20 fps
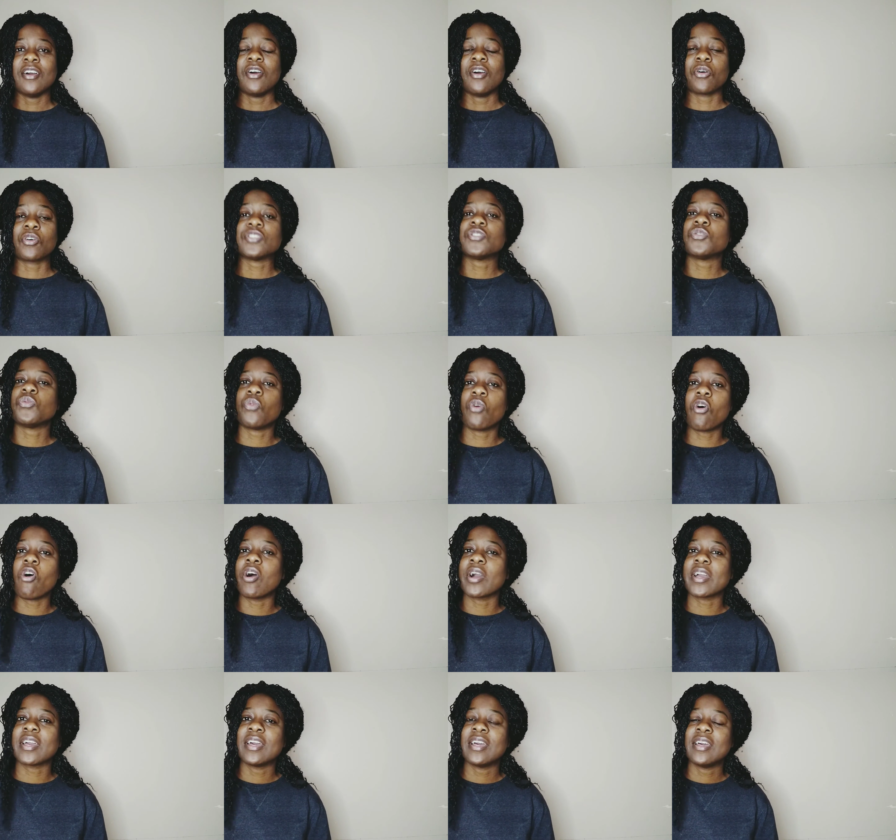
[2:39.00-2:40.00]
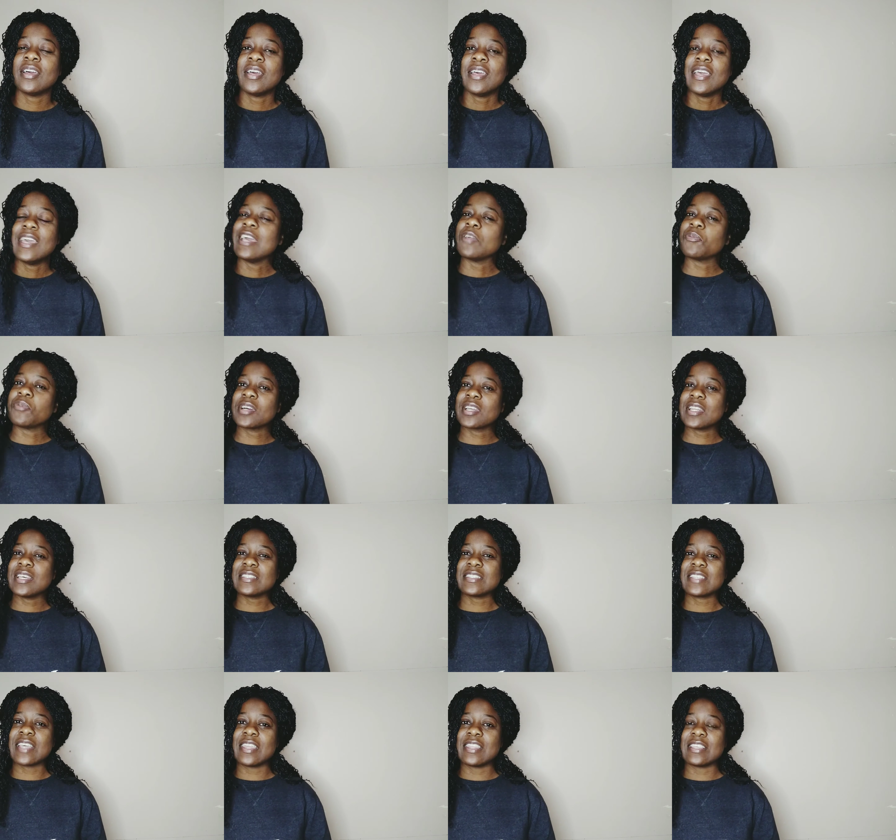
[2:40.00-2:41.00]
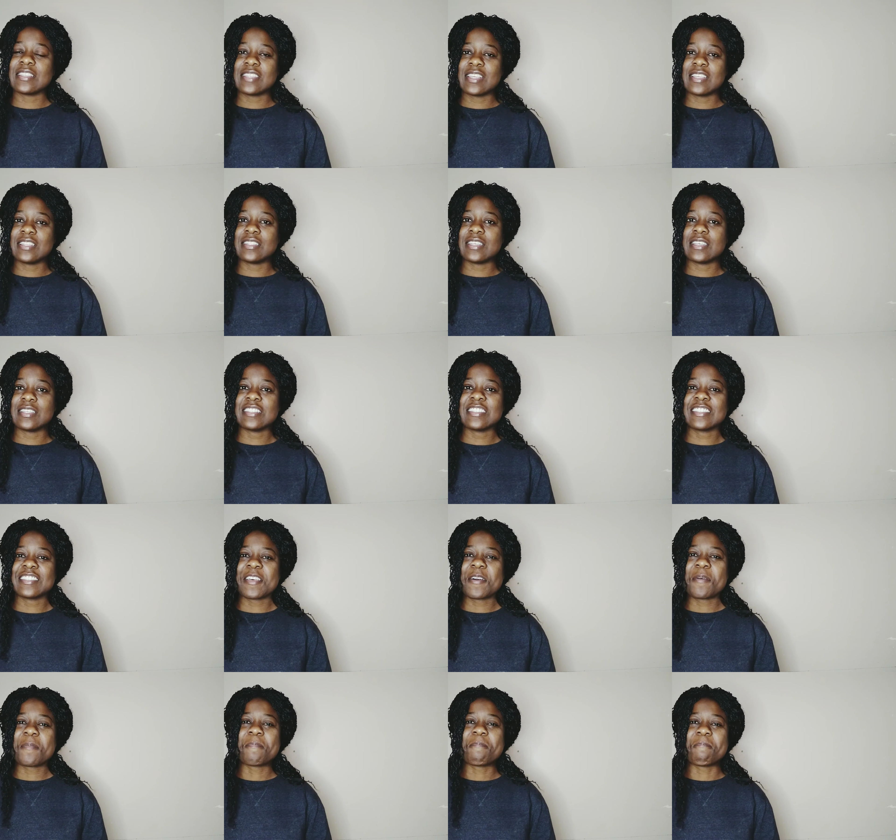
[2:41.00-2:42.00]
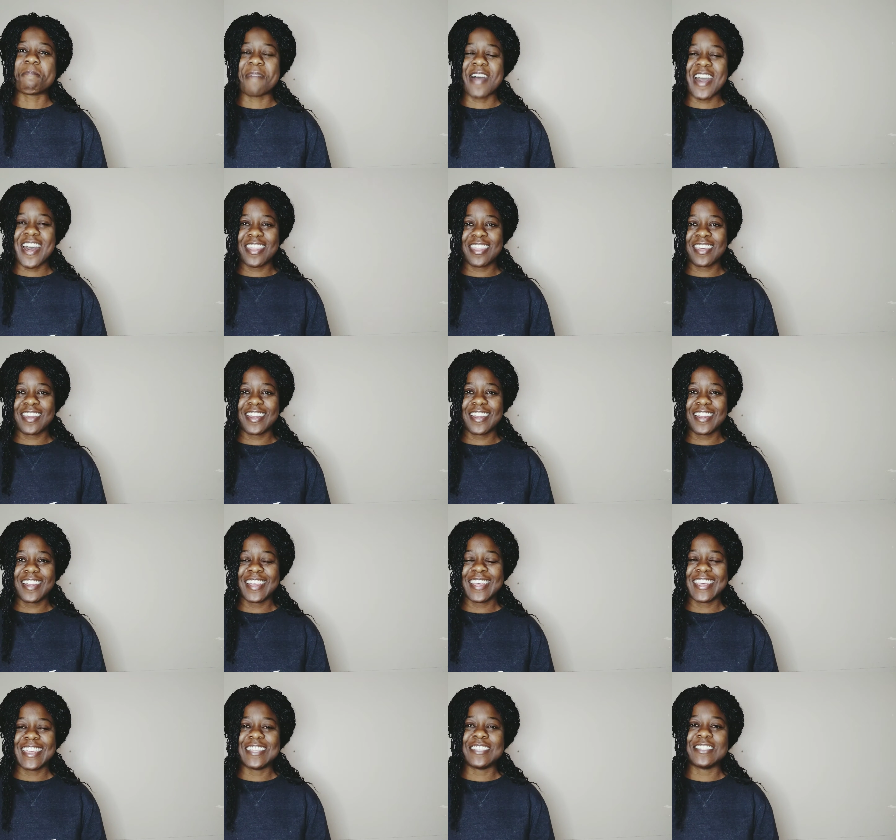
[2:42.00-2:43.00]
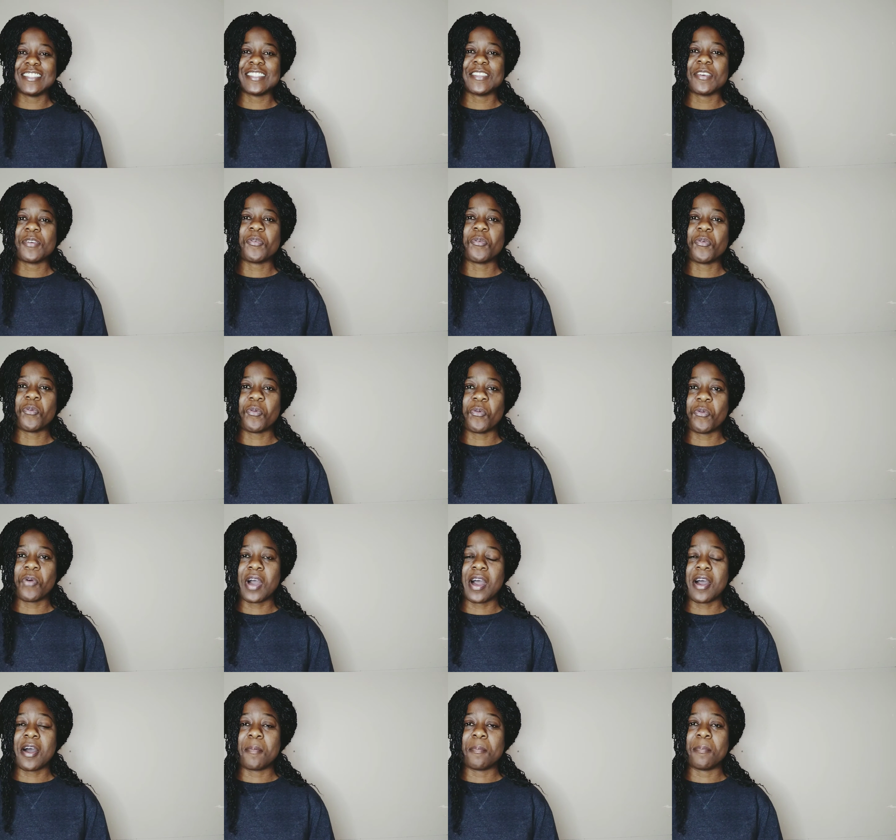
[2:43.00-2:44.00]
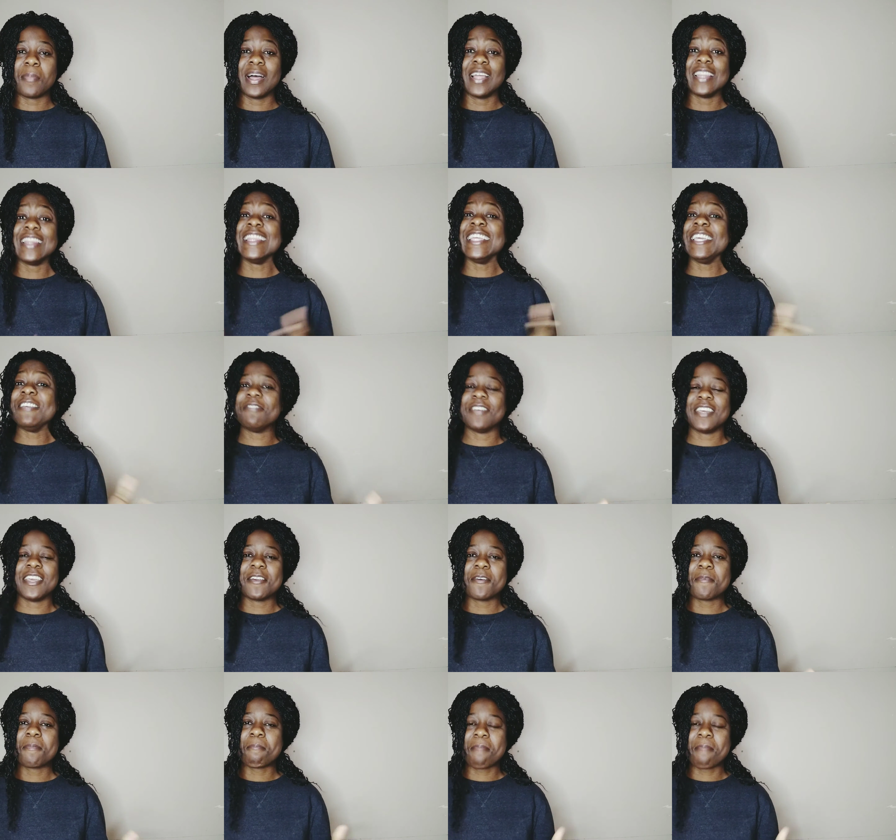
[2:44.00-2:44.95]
or to walk. And we're going to say the sentence, mother is leaving.